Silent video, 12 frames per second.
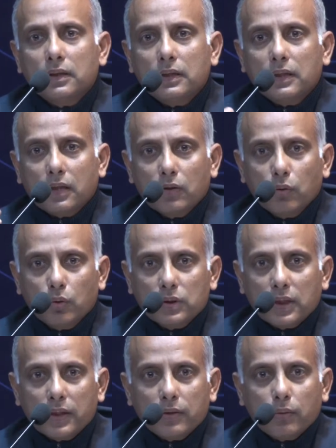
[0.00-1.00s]
The
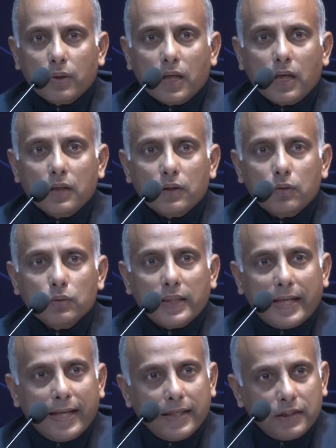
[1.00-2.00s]
closer you are to
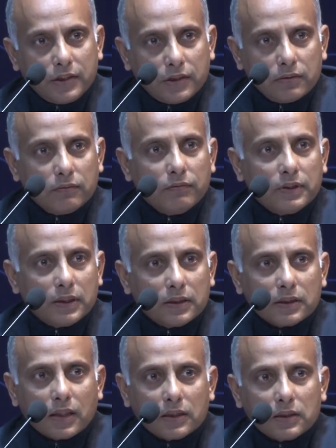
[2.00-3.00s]
the edge, which
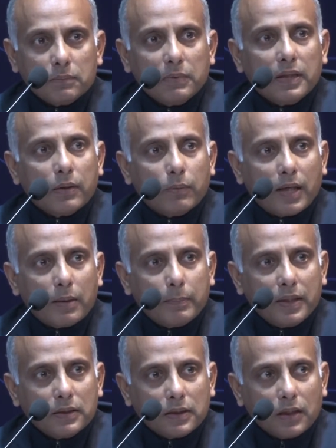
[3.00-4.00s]
is customer
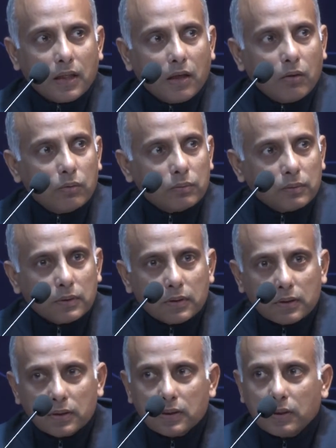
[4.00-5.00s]
requirements and how
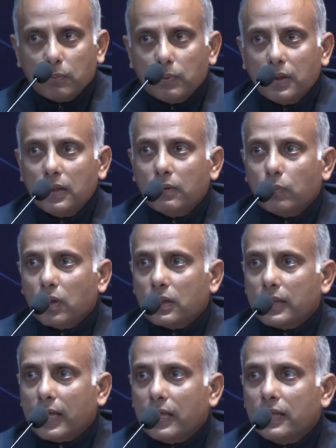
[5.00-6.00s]
the world,
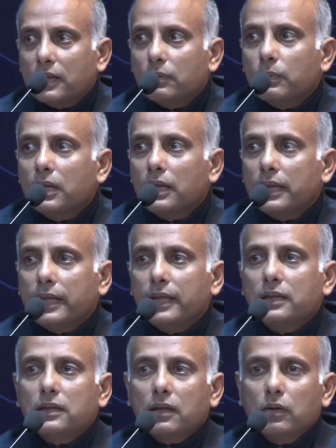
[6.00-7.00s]
what talent the world
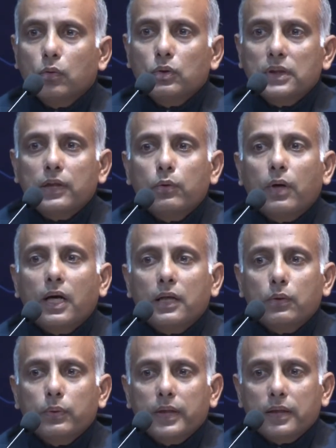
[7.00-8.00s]
needs, the closer you are
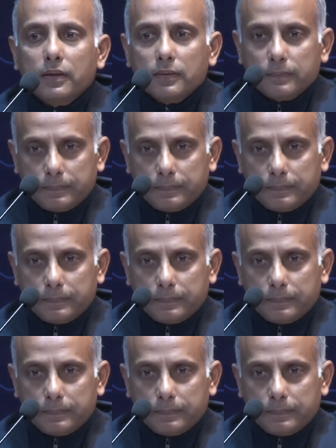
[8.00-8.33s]
to it,